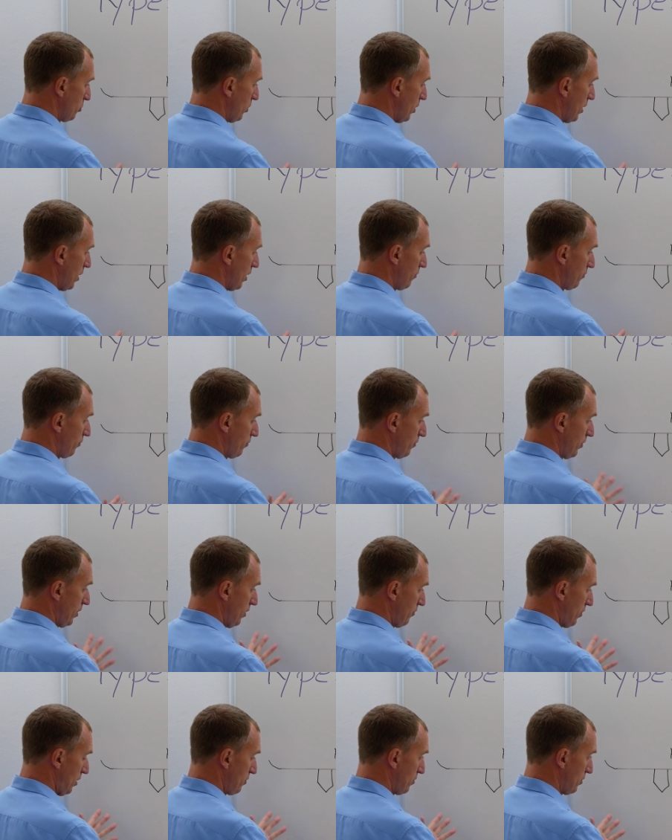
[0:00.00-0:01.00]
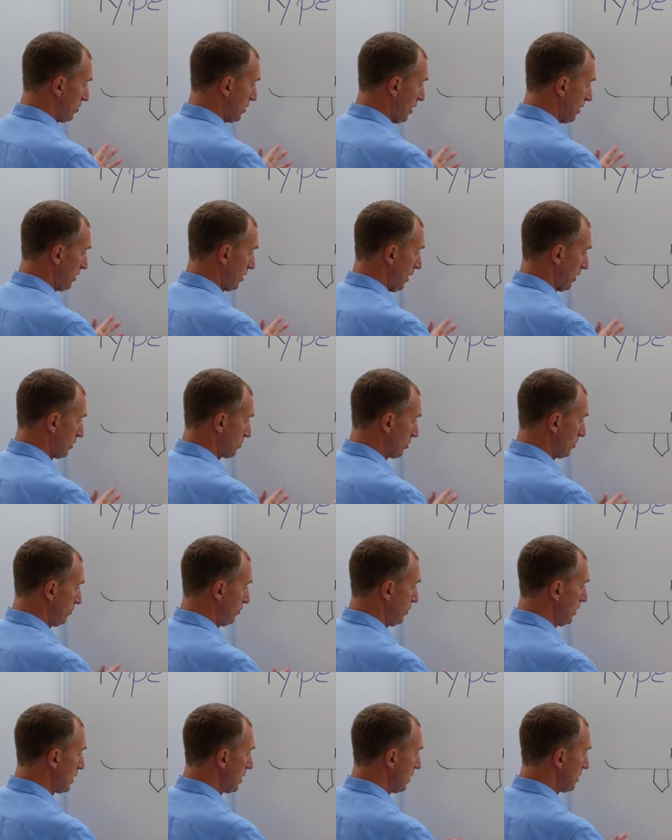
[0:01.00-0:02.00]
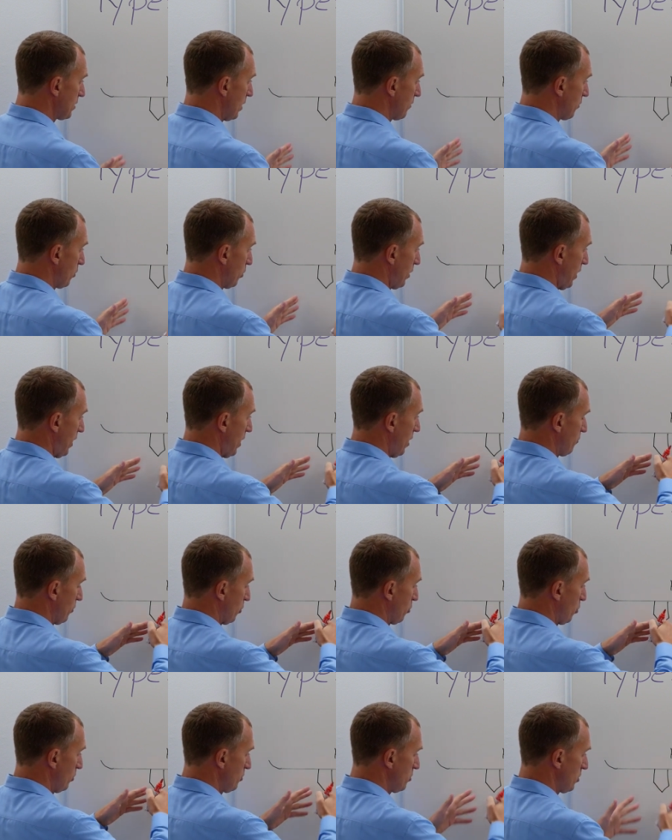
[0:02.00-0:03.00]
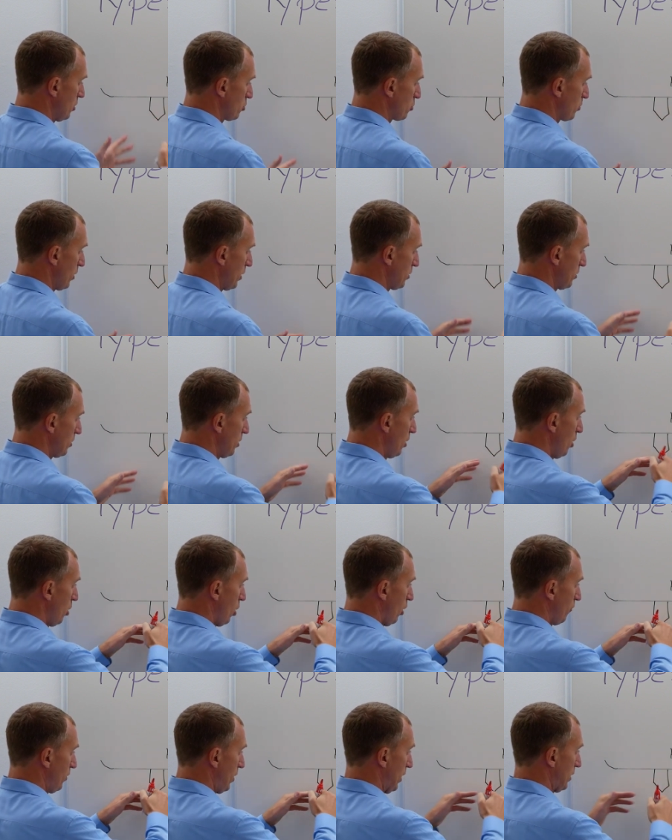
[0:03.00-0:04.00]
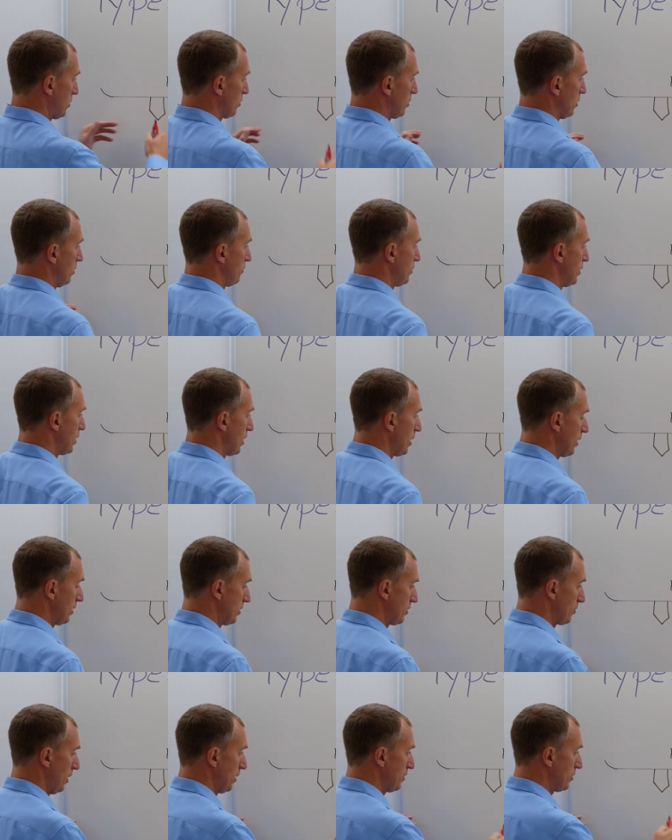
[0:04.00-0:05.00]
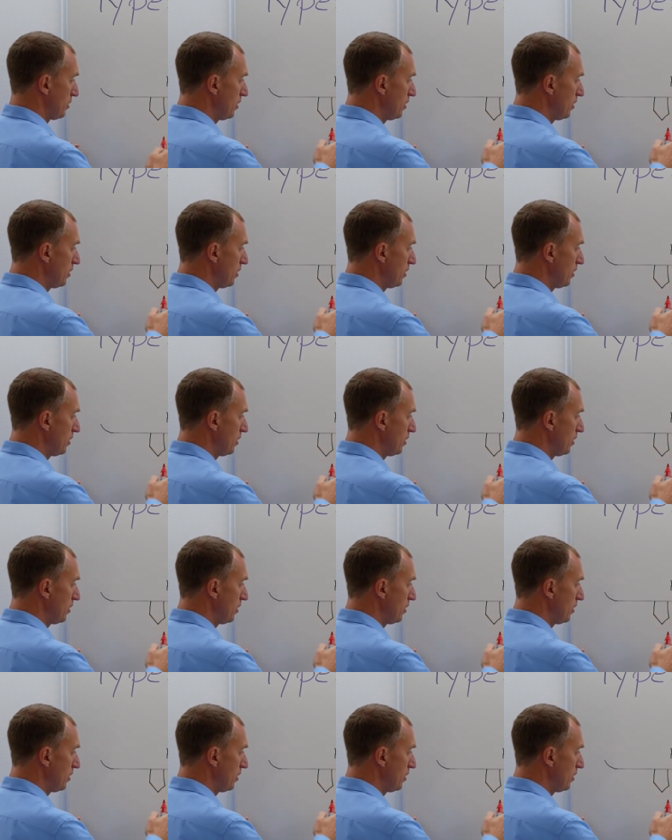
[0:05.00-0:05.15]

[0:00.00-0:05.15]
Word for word: to have, if I understand electric field lines, I'm going to have a concentration of electric field lines right